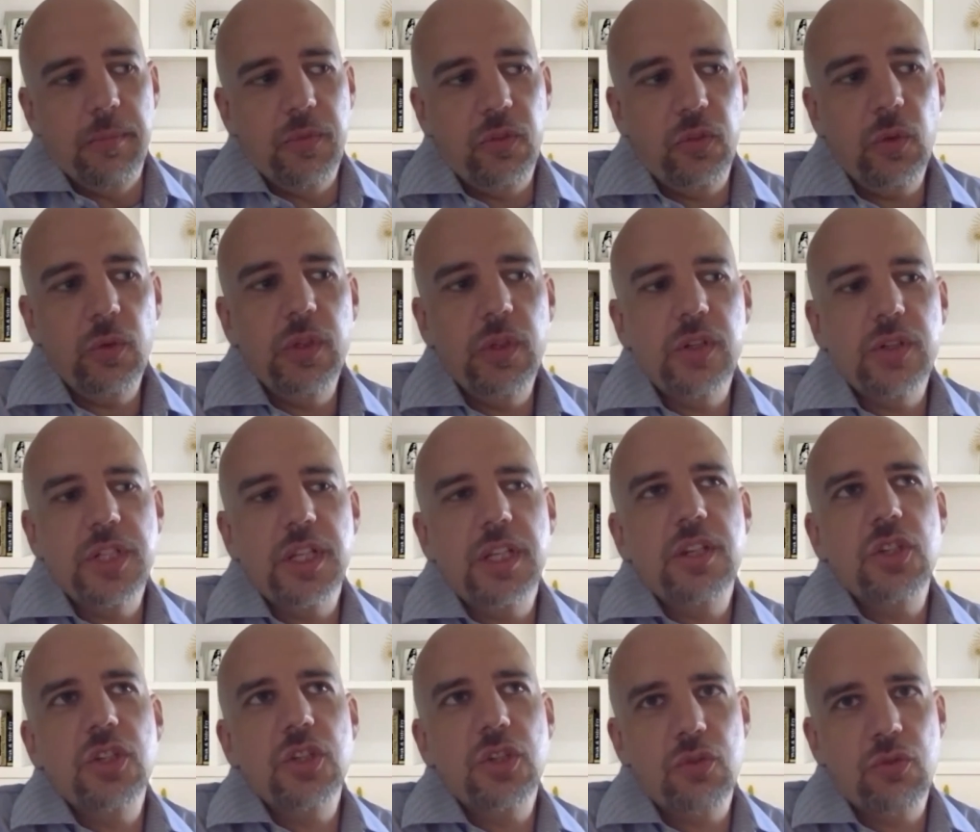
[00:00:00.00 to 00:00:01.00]
So there's
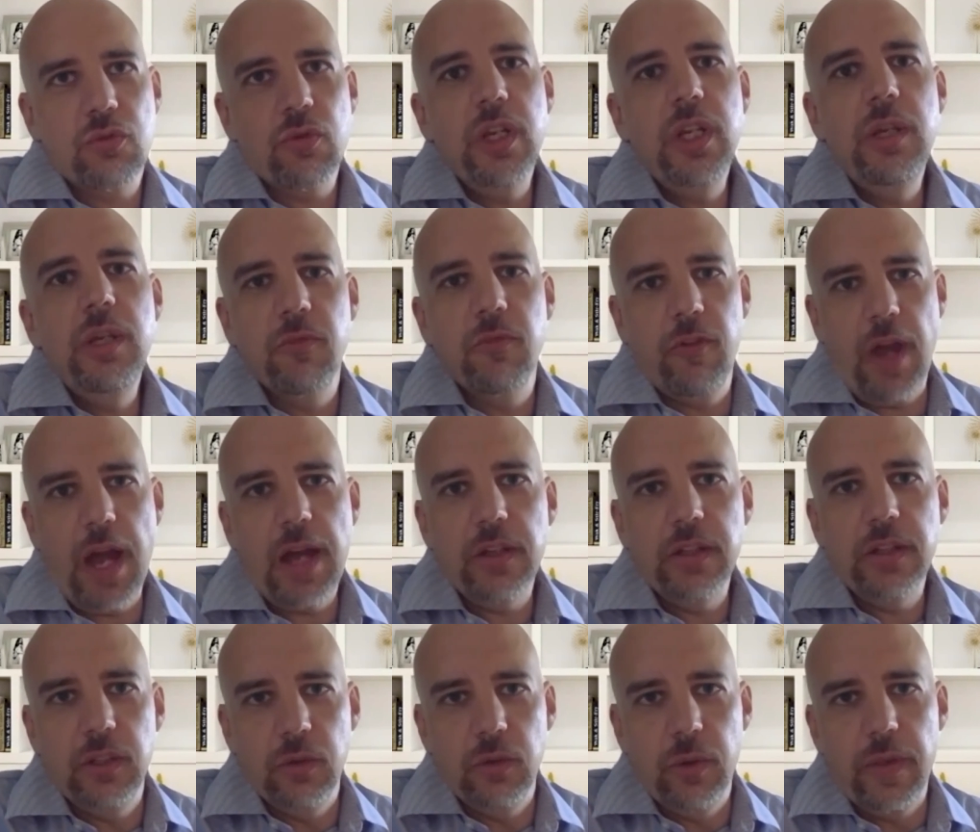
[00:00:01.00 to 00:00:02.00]
extreme
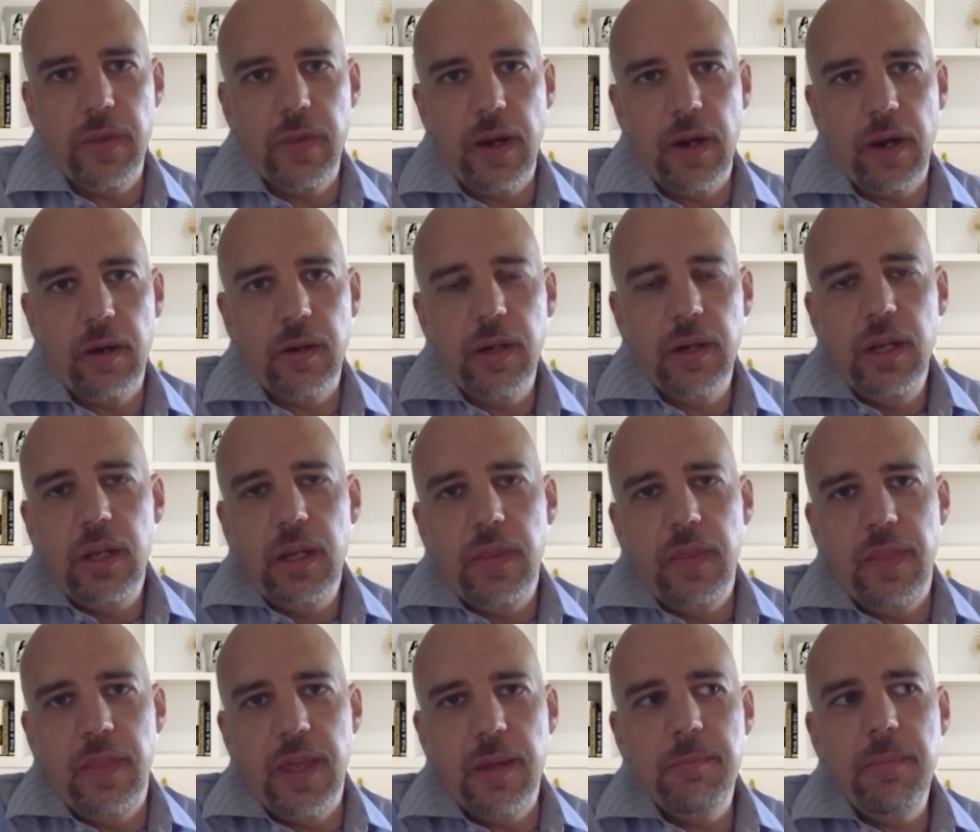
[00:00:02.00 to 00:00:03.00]
value in there
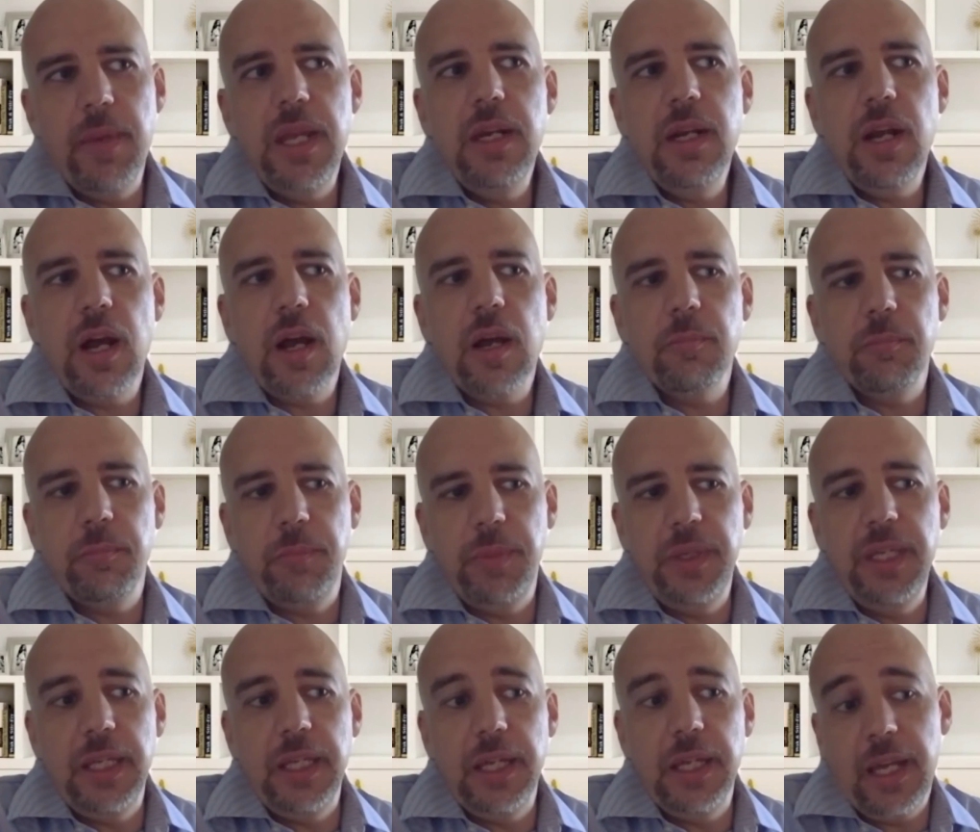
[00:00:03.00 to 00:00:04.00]
that may not
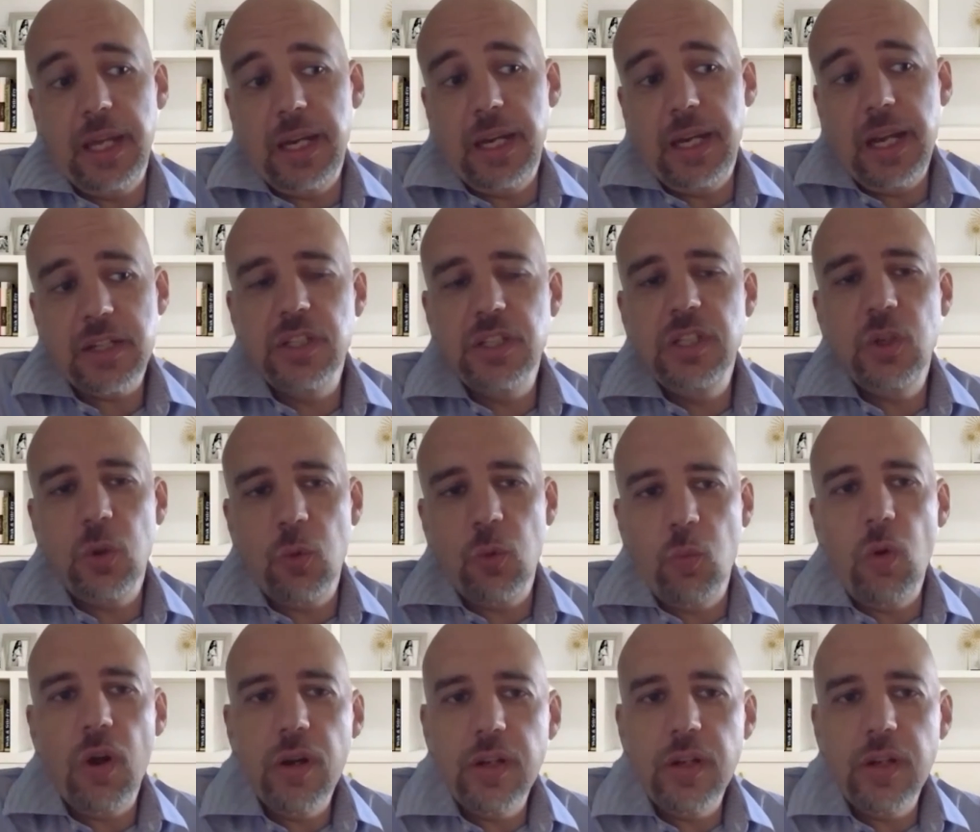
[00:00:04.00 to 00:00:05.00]
be, and actually you don't
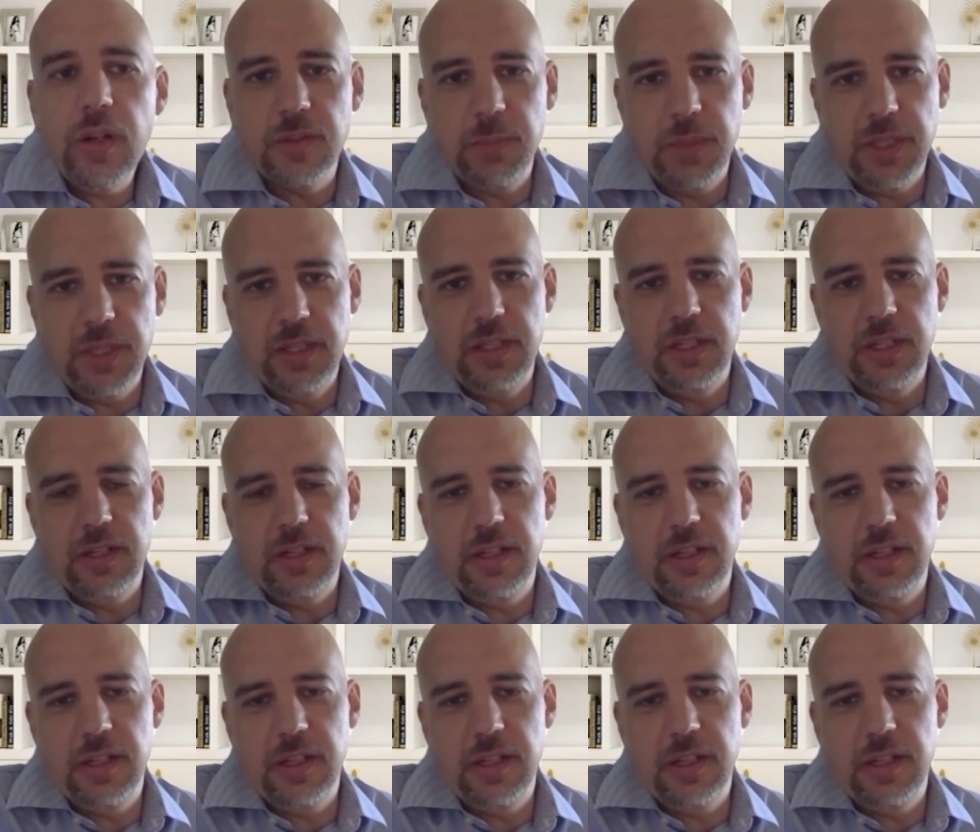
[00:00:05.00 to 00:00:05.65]
want it to be